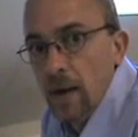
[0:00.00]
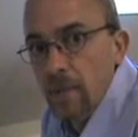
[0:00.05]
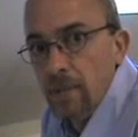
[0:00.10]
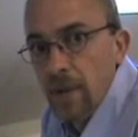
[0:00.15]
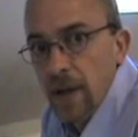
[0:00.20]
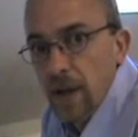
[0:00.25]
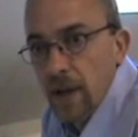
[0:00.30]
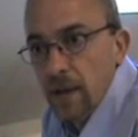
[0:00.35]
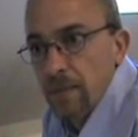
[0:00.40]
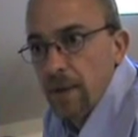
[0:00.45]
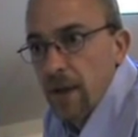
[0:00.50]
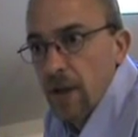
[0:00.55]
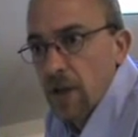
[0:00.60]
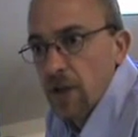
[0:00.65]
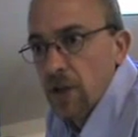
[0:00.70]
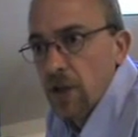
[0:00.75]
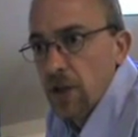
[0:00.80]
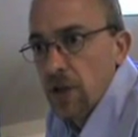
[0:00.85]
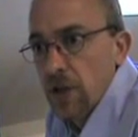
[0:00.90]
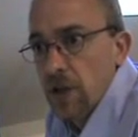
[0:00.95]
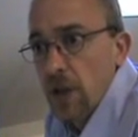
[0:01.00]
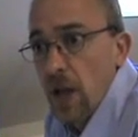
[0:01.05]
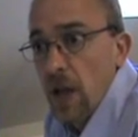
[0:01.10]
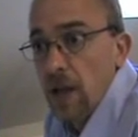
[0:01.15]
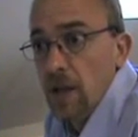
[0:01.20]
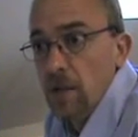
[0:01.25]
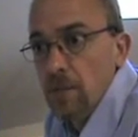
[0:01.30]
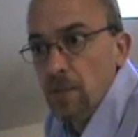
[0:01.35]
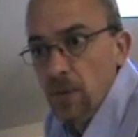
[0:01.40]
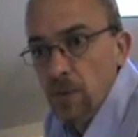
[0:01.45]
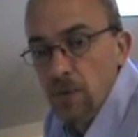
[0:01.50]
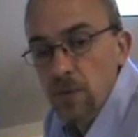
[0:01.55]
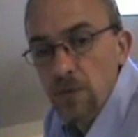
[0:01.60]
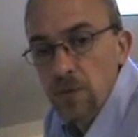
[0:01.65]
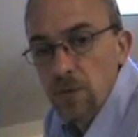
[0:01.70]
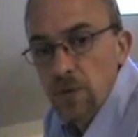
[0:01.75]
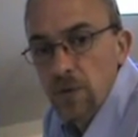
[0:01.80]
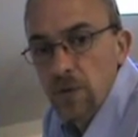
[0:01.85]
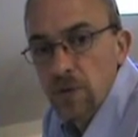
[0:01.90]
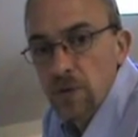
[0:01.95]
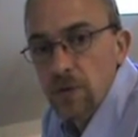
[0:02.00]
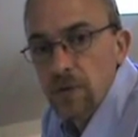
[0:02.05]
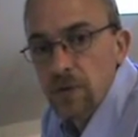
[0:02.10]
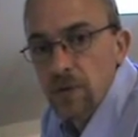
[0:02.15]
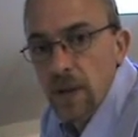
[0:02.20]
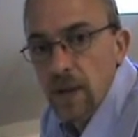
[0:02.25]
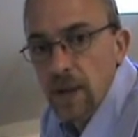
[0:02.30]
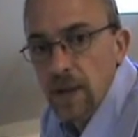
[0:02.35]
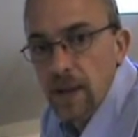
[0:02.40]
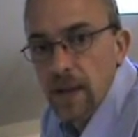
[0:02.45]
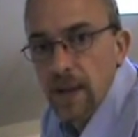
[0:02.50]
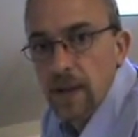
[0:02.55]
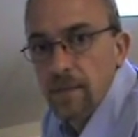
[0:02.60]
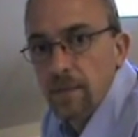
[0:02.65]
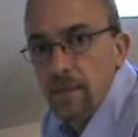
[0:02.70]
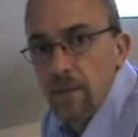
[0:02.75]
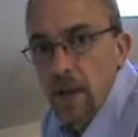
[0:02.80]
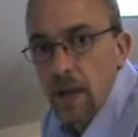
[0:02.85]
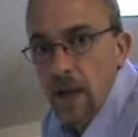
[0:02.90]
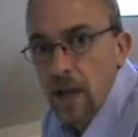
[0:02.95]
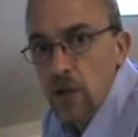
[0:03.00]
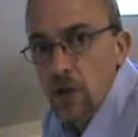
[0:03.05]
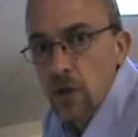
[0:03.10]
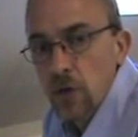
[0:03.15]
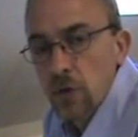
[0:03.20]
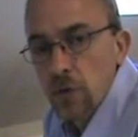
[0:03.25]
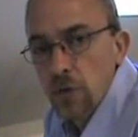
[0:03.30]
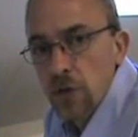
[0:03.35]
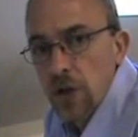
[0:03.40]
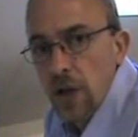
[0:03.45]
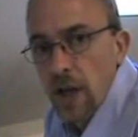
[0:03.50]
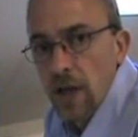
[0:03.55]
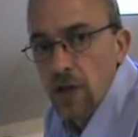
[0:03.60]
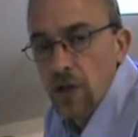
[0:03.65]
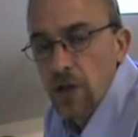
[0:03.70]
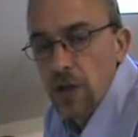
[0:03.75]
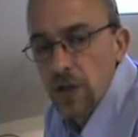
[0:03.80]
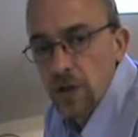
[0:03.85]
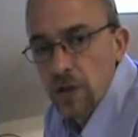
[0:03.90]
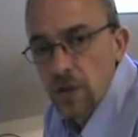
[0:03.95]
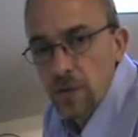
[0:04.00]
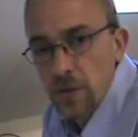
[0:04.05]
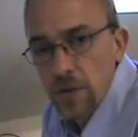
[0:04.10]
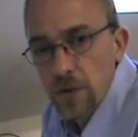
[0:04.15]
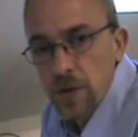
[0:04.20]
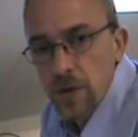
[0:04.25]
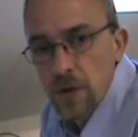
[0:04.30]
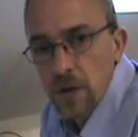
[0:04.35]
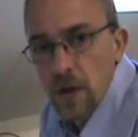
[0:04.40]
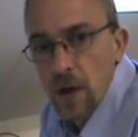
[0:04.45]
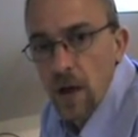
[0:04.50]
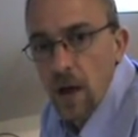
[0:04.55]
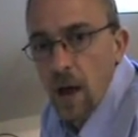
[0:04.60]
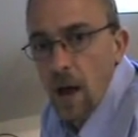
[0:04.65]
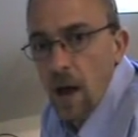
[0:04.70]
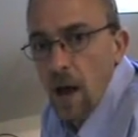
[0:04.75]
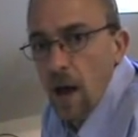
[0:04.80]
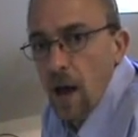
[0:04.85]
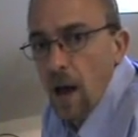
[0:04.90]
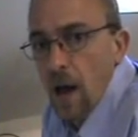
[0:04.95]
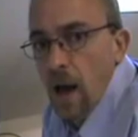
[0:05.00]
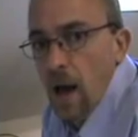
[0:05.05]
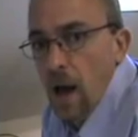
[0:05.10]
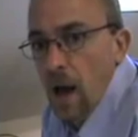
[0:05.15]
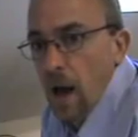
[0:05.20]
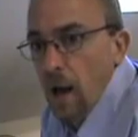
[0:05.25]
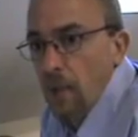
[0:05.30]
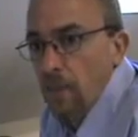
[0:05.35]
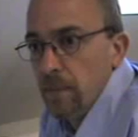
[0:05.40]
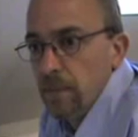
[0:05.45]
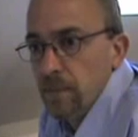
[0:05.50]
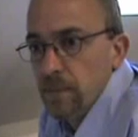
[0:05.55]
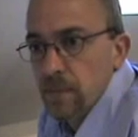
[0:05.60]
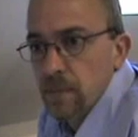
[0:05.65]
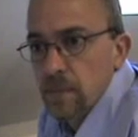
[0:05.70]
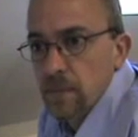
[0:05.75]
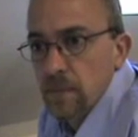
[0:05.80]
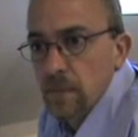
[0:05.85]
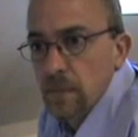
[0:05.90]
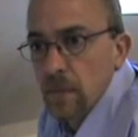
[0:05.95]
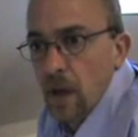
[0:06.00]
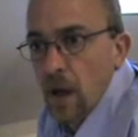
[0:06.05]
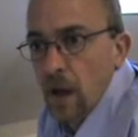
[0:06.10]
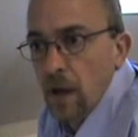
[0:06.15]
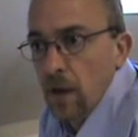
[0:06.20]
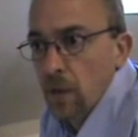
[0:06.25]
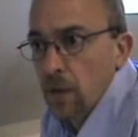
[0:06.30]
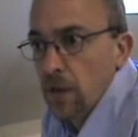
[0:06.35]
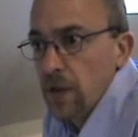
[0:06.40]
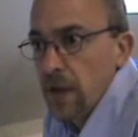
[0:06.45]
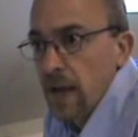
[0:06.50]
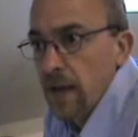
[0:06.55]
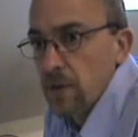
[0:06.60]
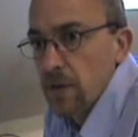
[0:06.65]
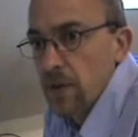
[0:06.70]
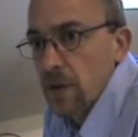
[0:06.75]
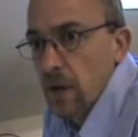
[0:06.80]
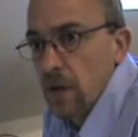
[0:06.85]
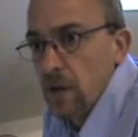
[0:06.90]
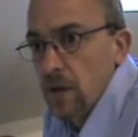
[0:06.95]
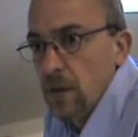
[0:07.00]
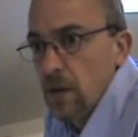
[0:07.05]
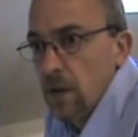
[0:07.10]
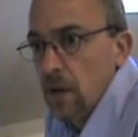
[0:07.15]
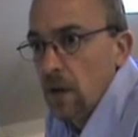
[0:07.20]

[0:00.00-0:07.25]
being a sustainable sort of heat source, energy source. And on the downside,